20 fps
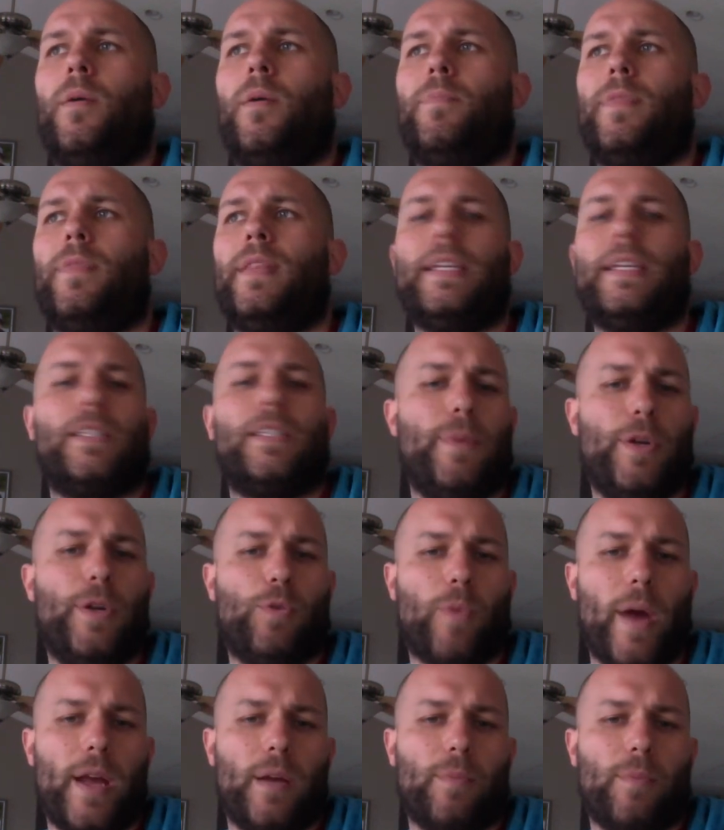needs to be
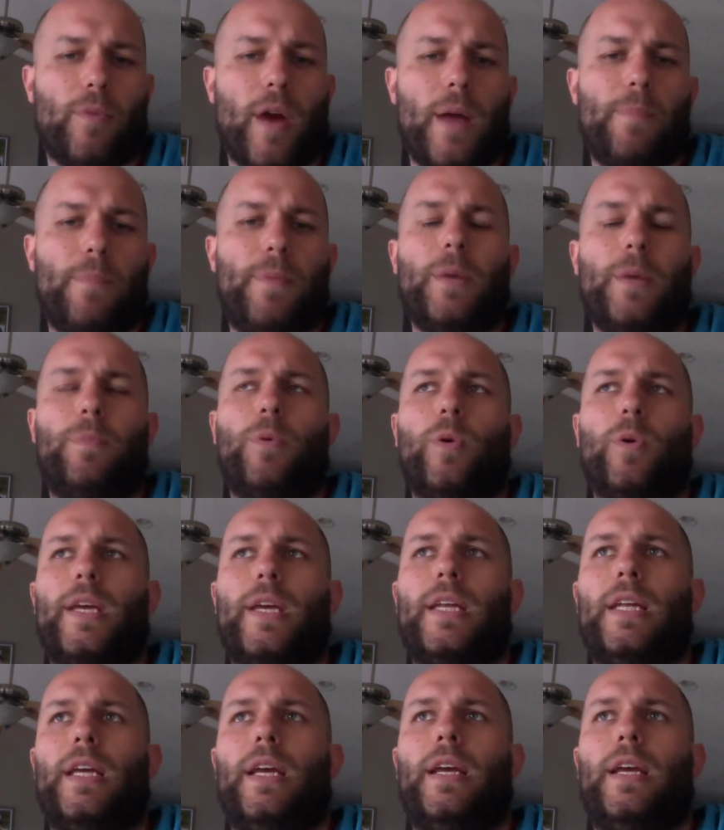random, right? People
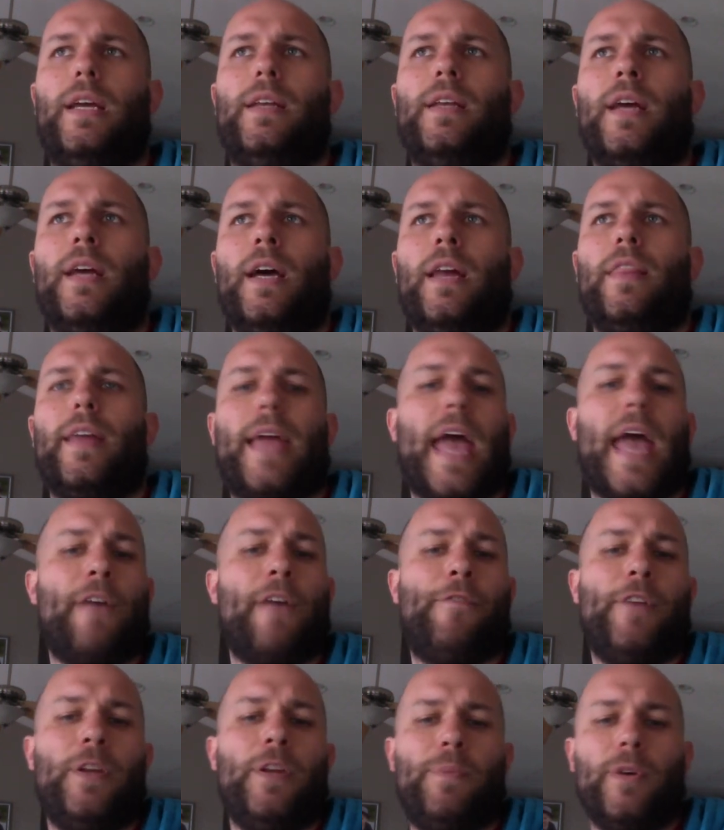getting the
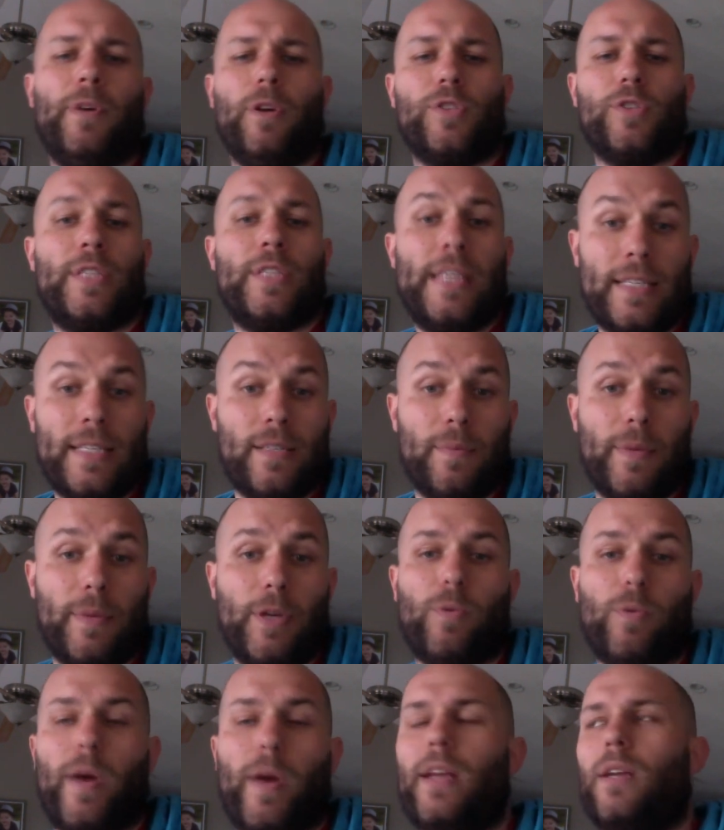caffeine pills needs to
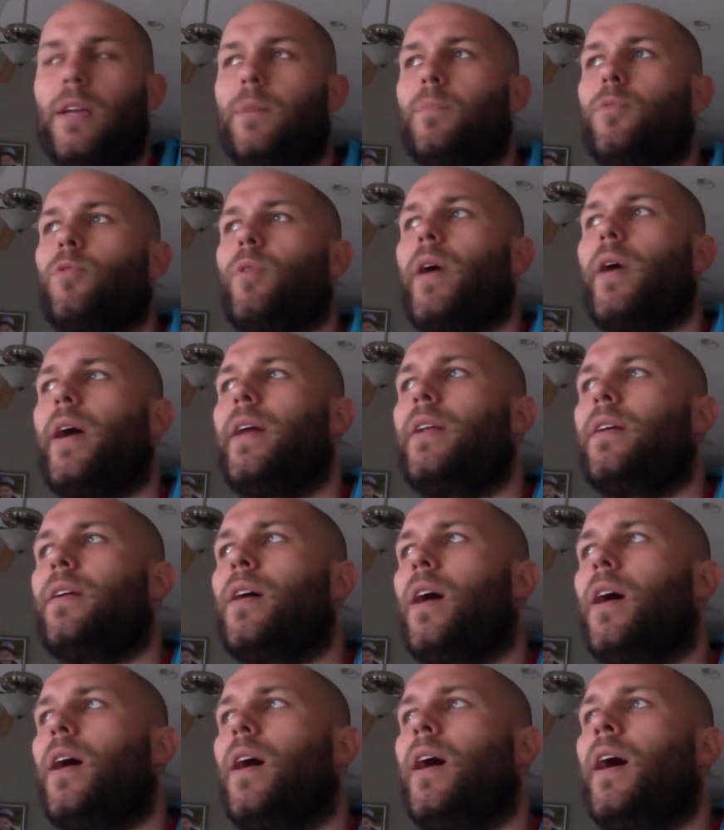be random, right?
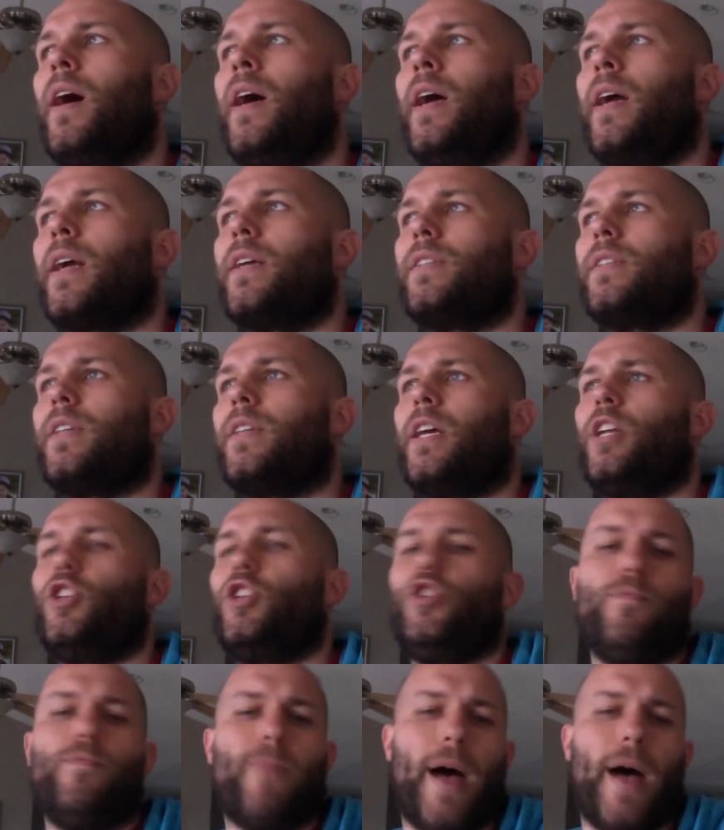Because again,
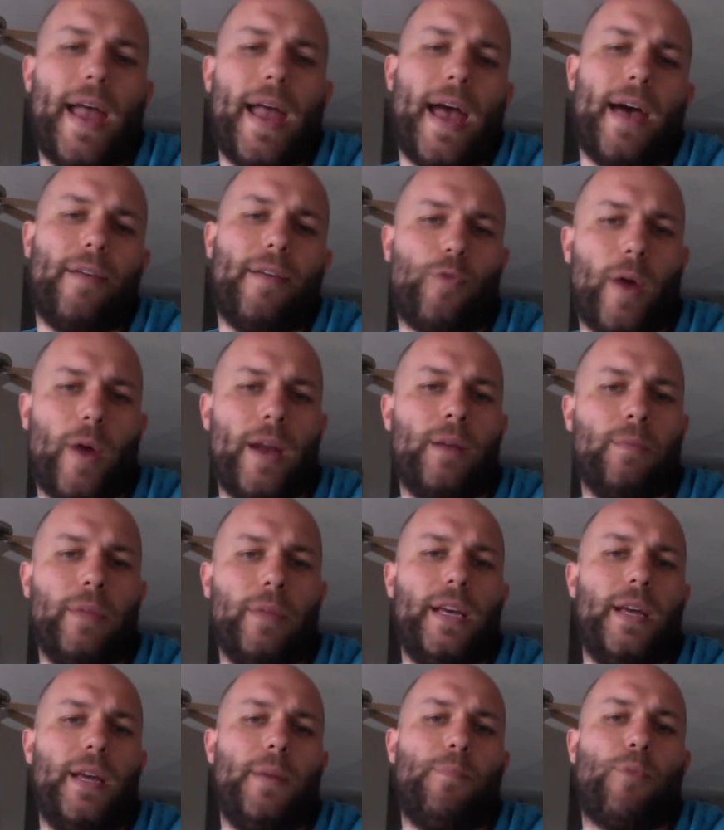you might have
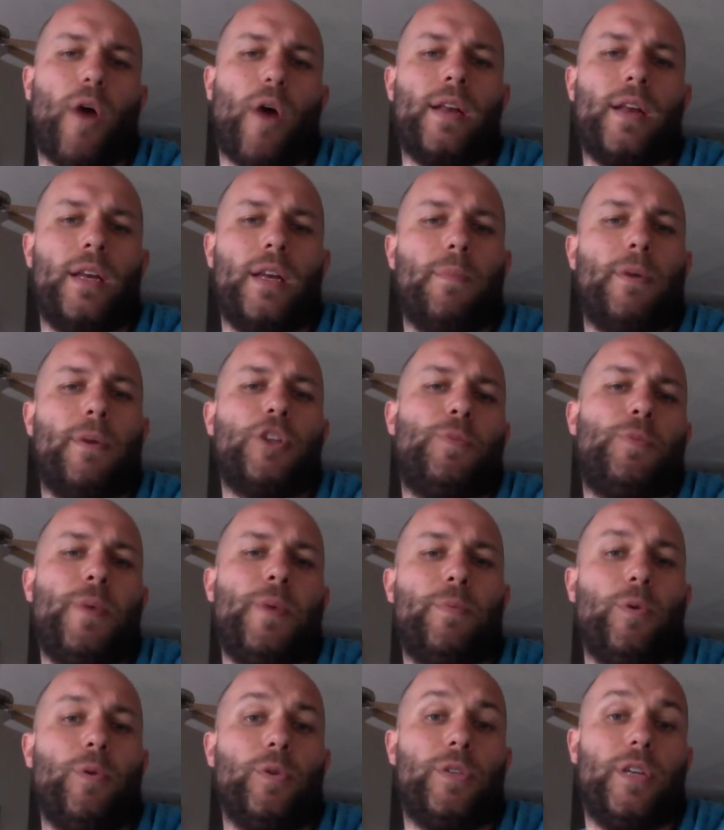randomly brought in a bunch of
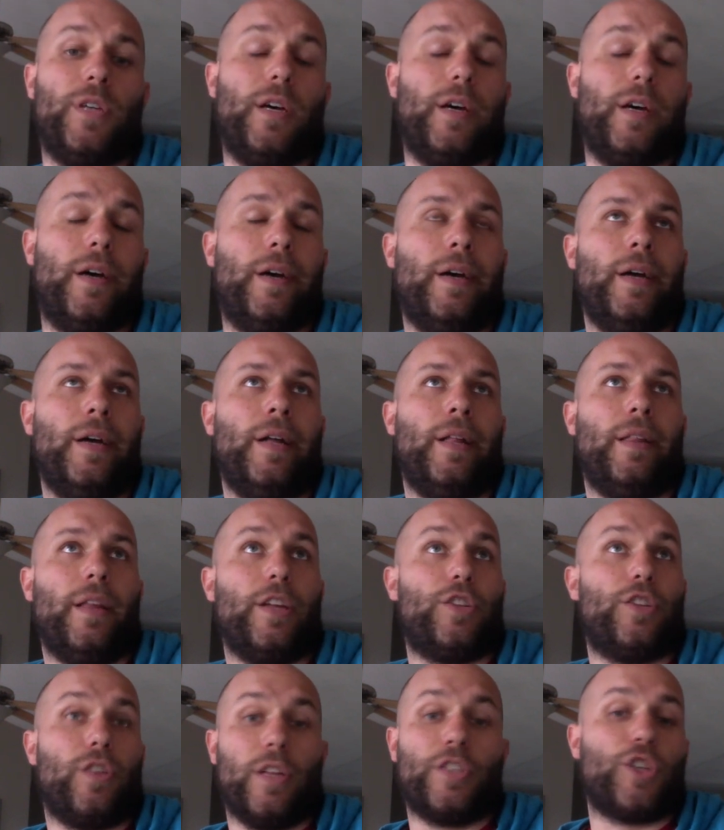people to,
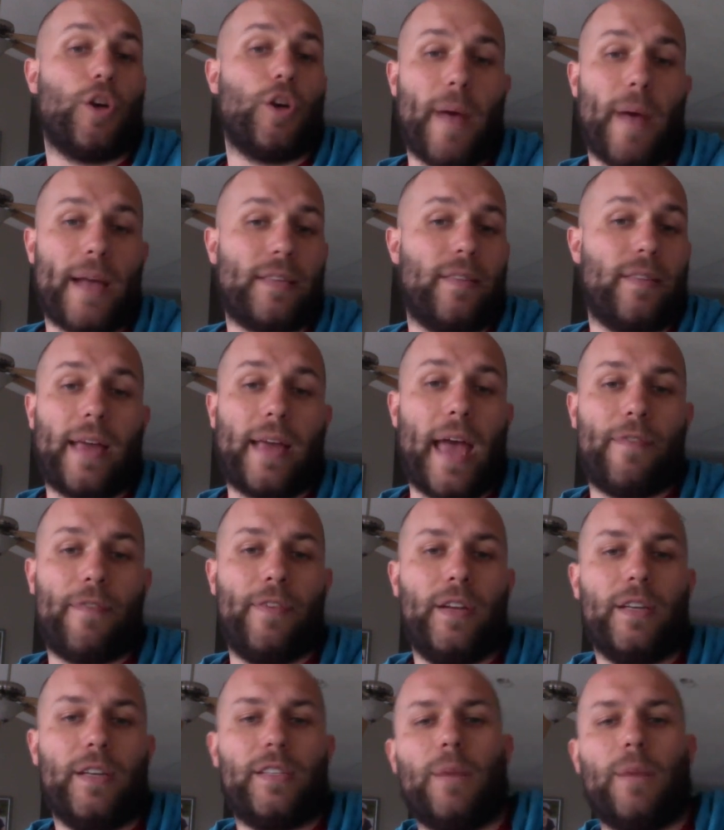let's go back to the
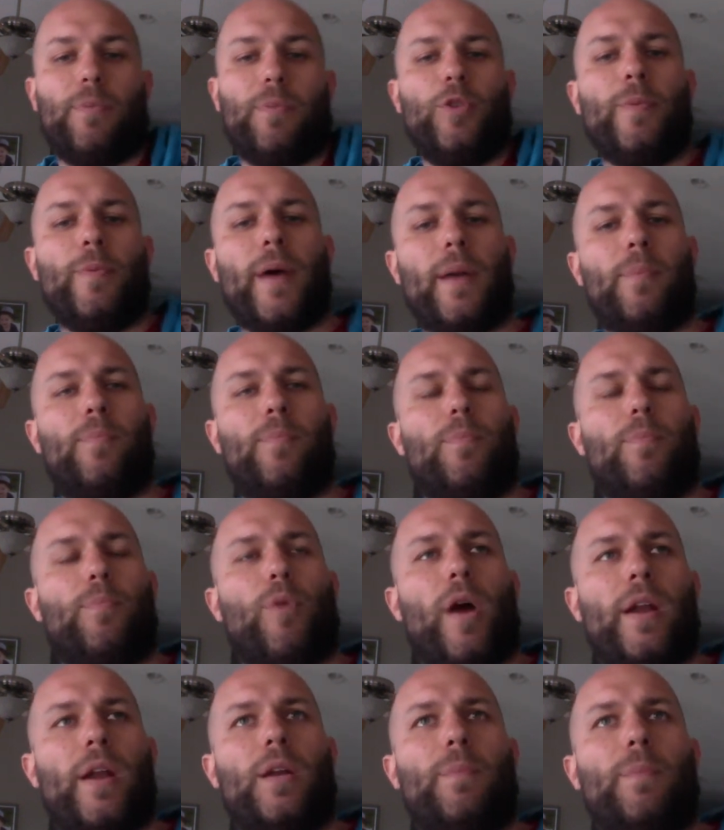caffeine example. You might have
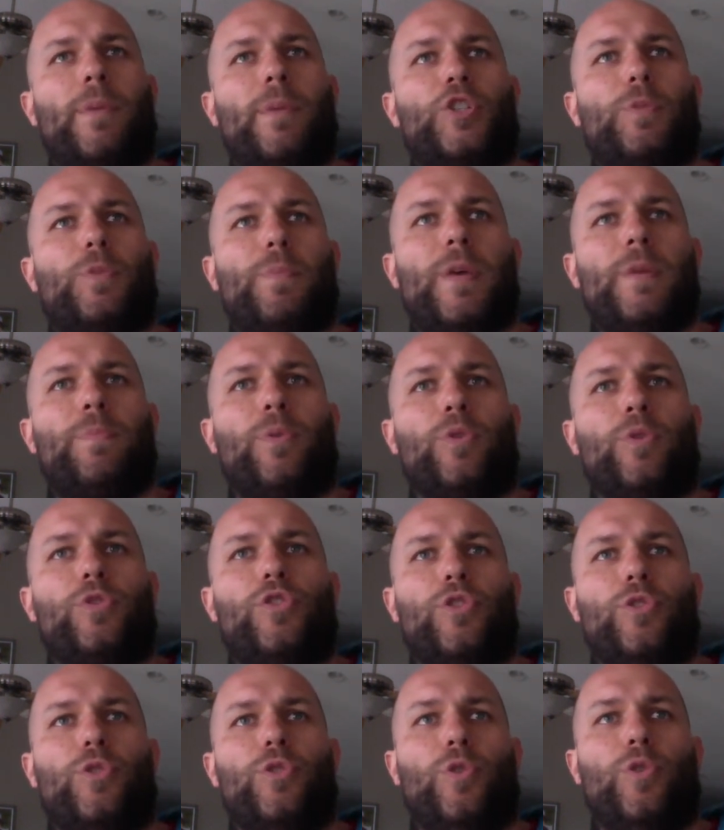brought in a bunch of people
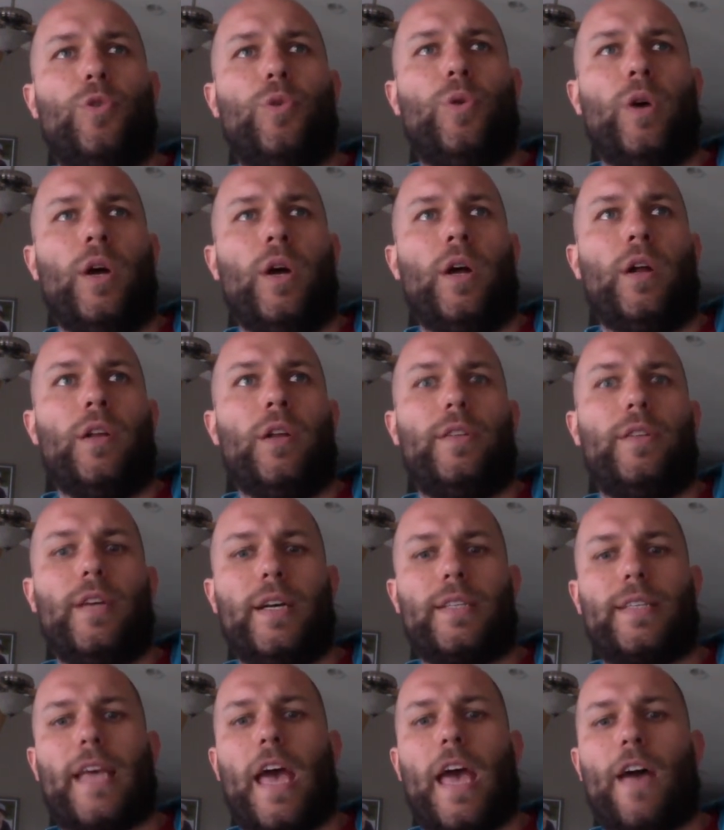to,
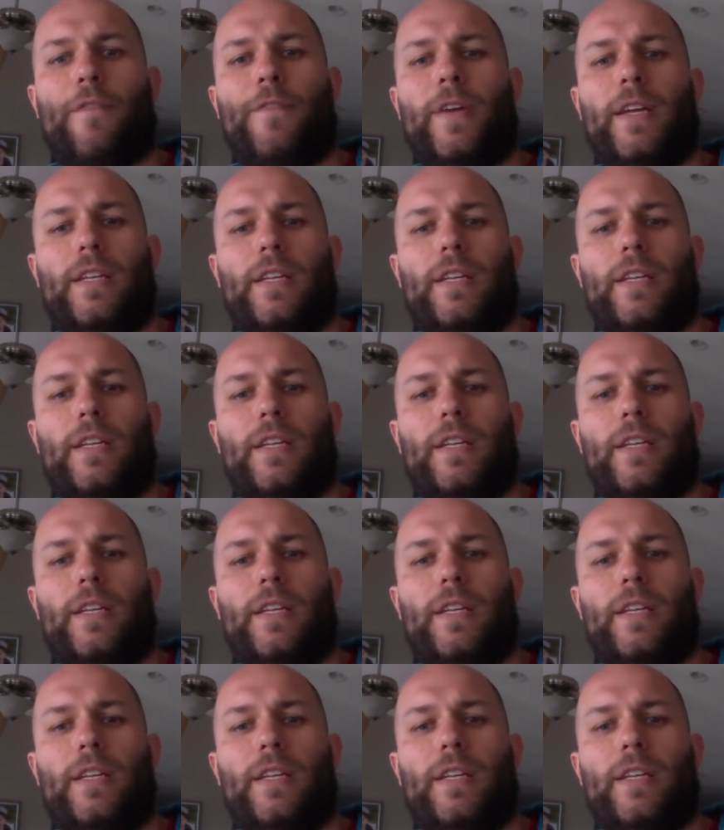does caffeine